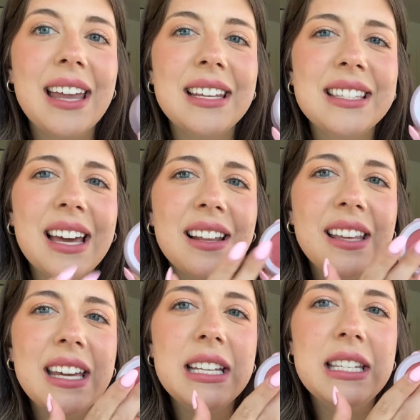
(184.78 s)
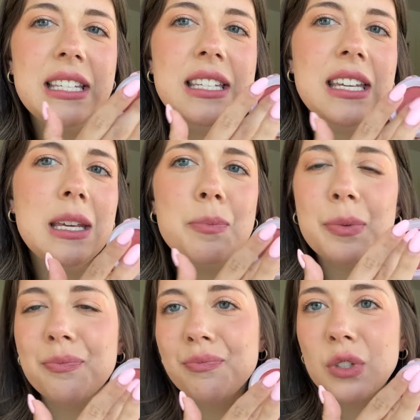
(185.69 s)
it's kind of like a deep
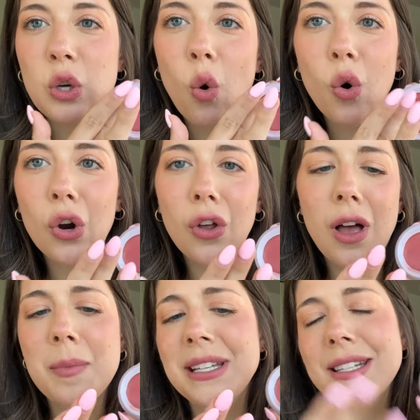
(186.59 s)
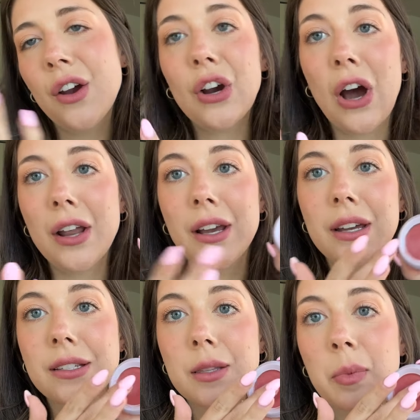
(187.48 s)
coral. I mean,
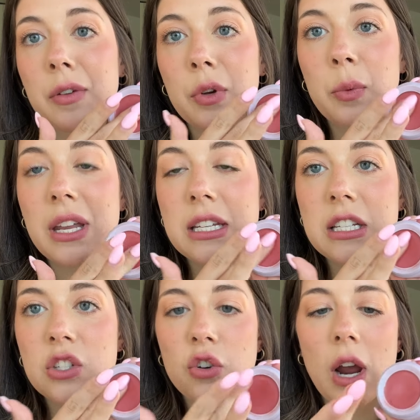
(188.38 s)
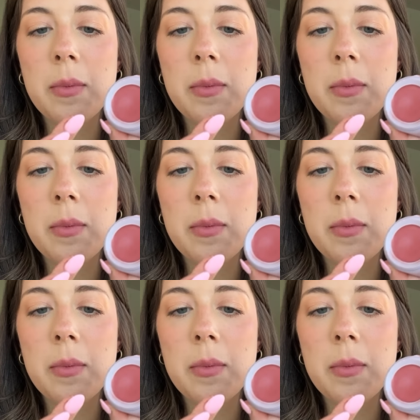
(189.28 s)
terracotta is the perfect way to describe